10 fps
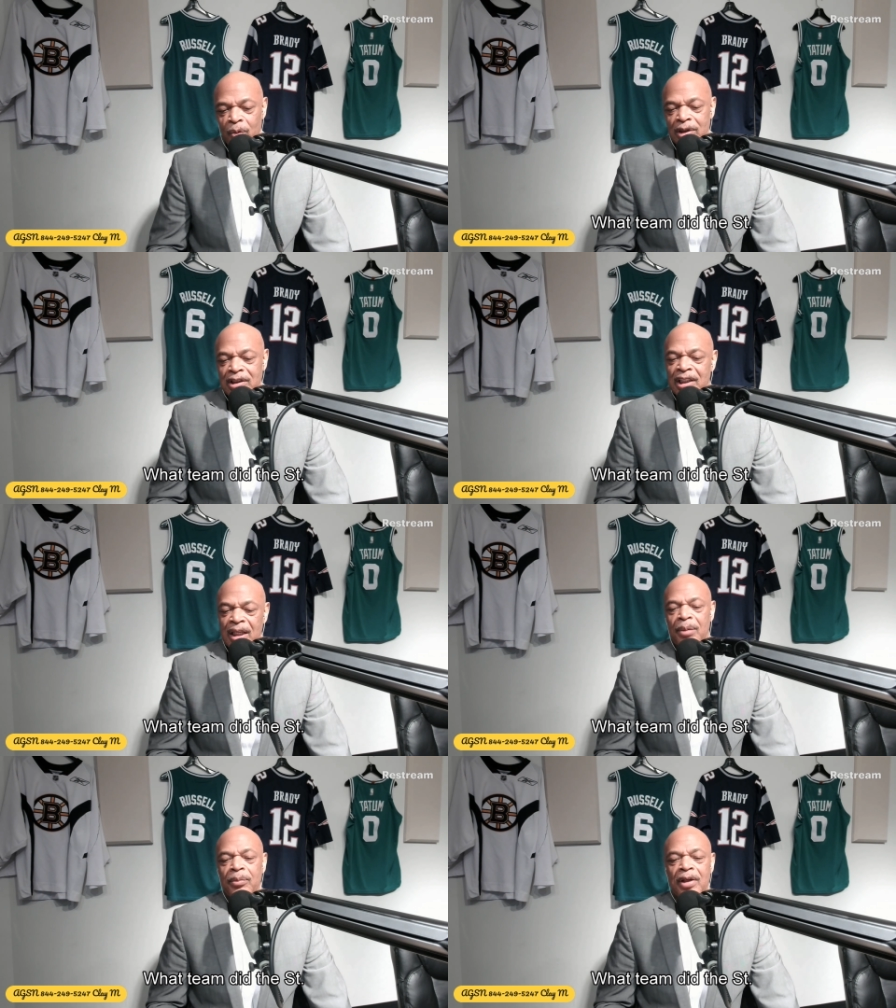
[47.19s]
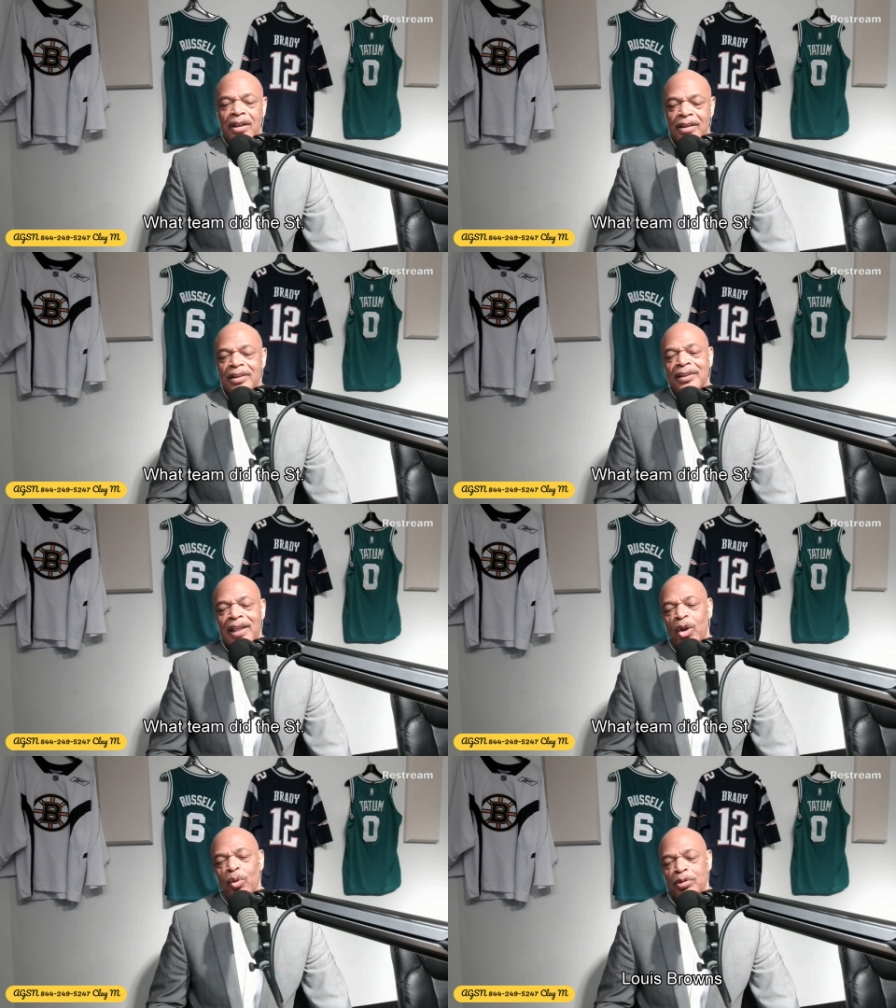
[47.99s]
What team did the
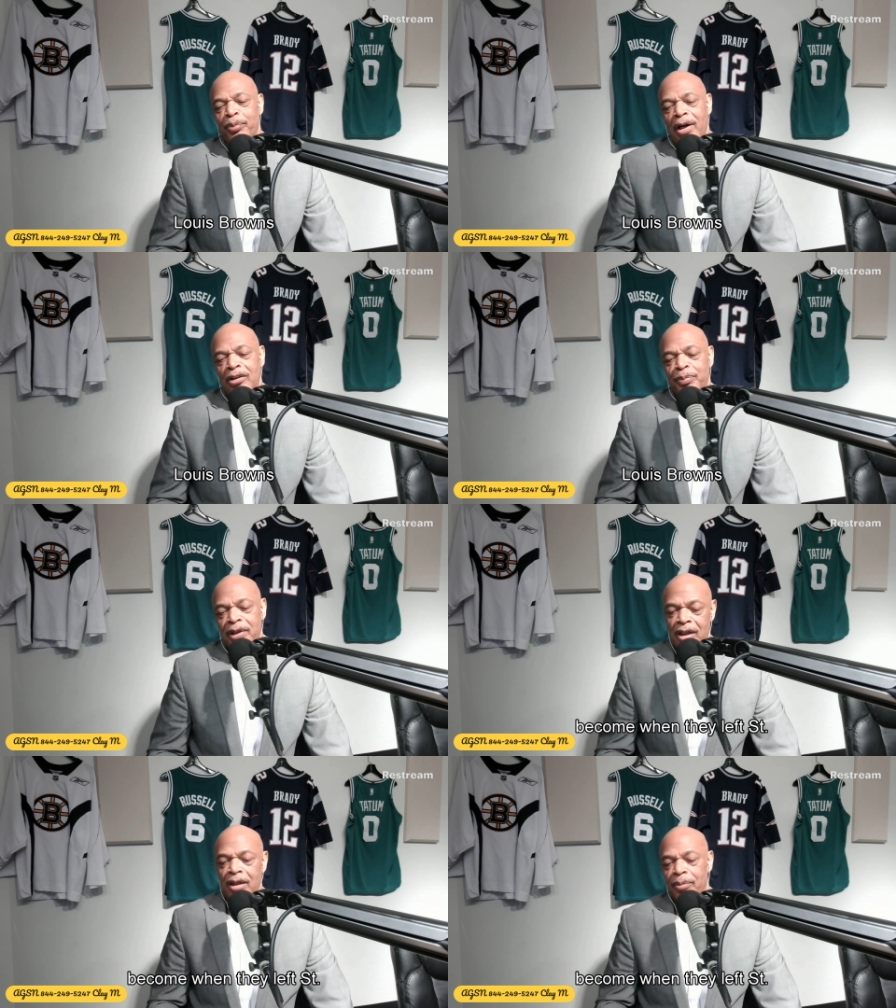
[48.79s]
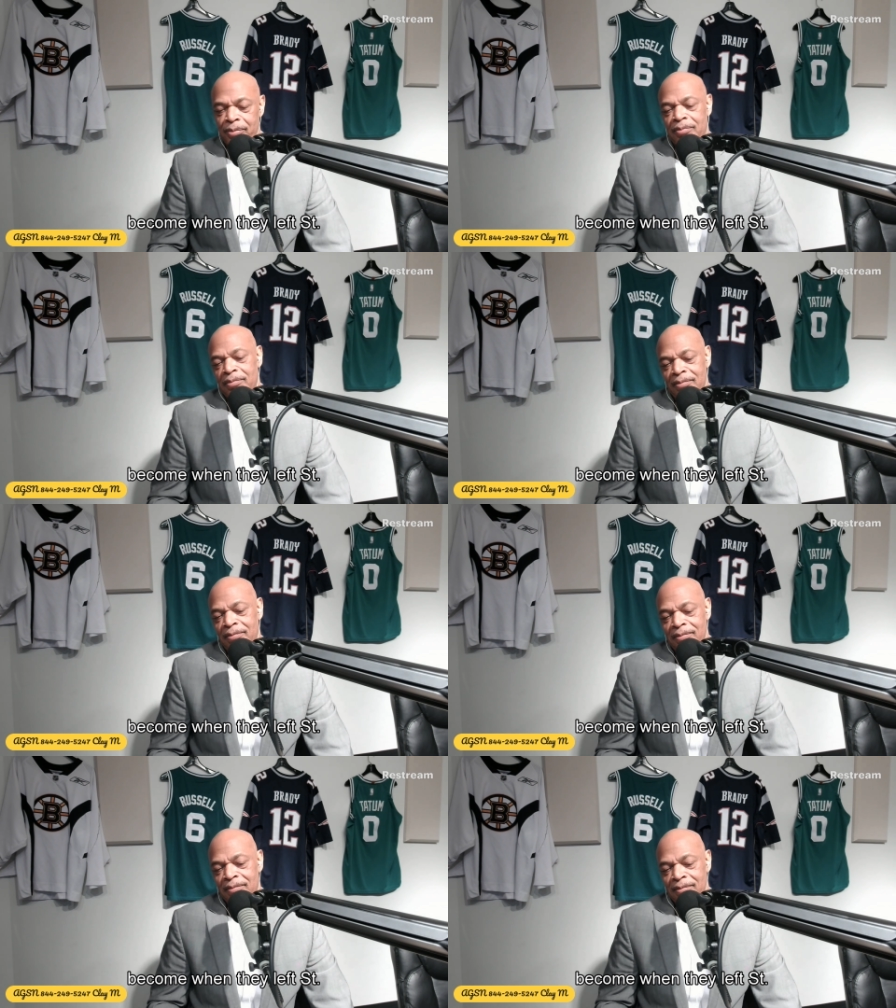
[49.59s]
Saint Louis Browns become
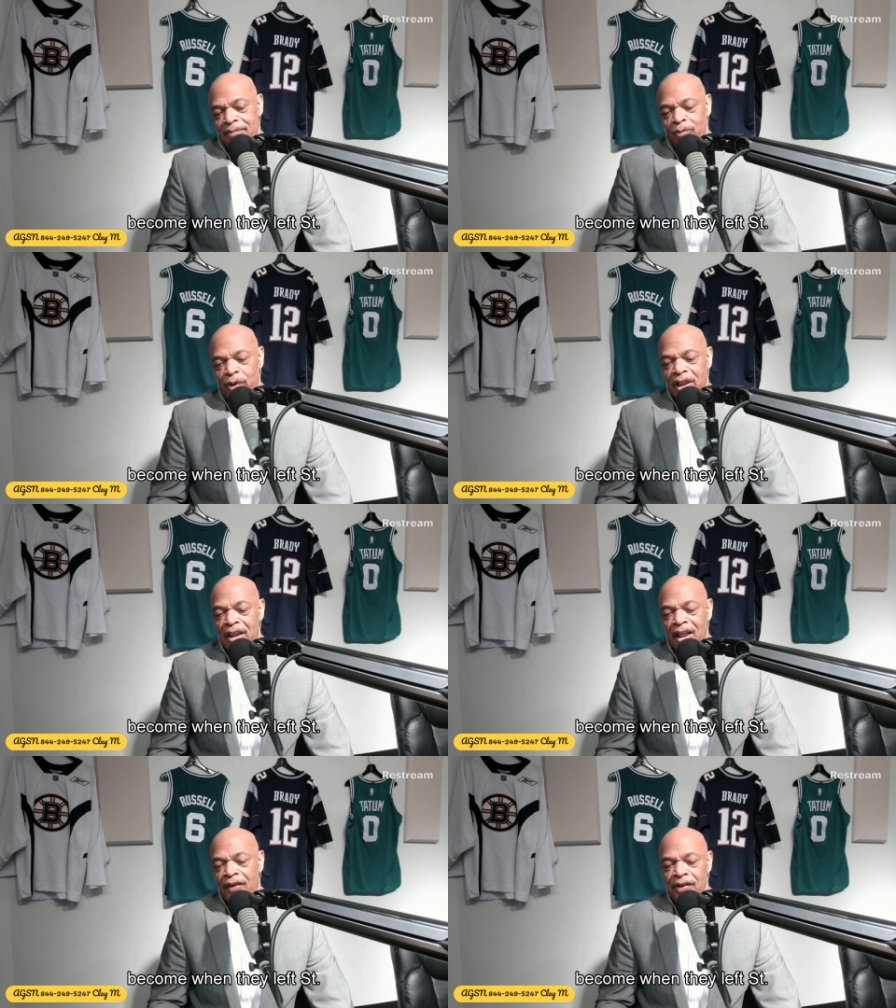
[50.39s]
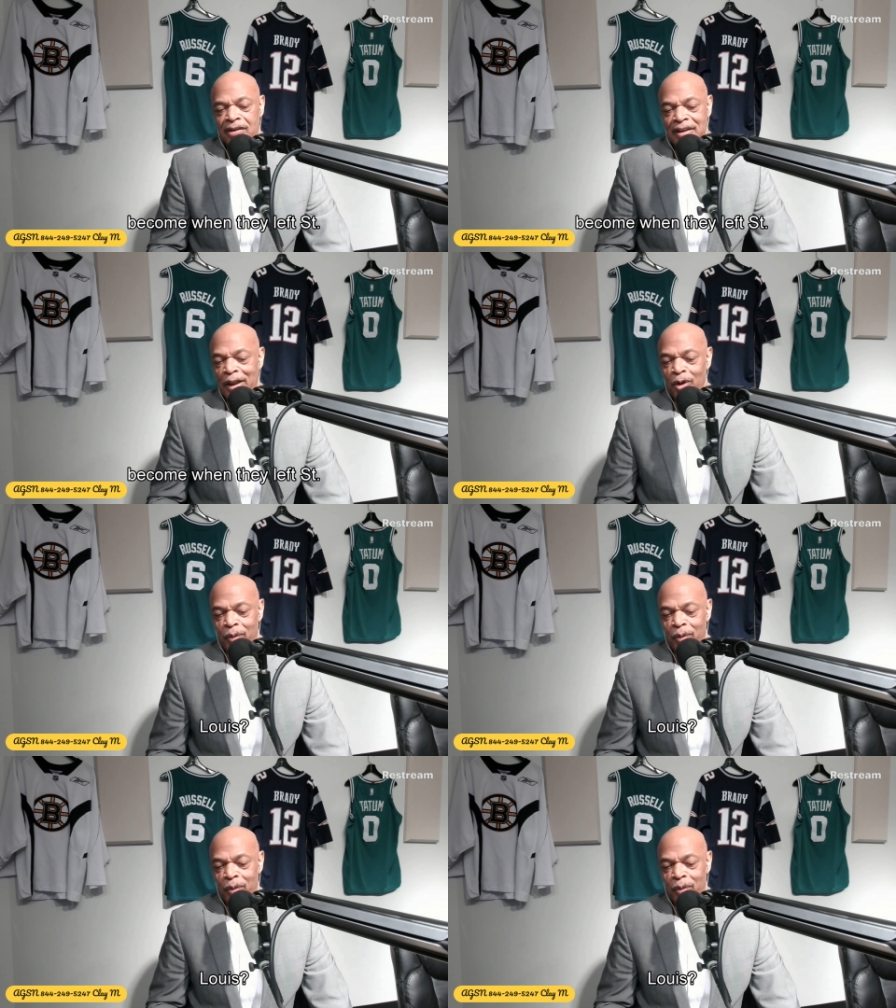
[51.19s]
when they left Saint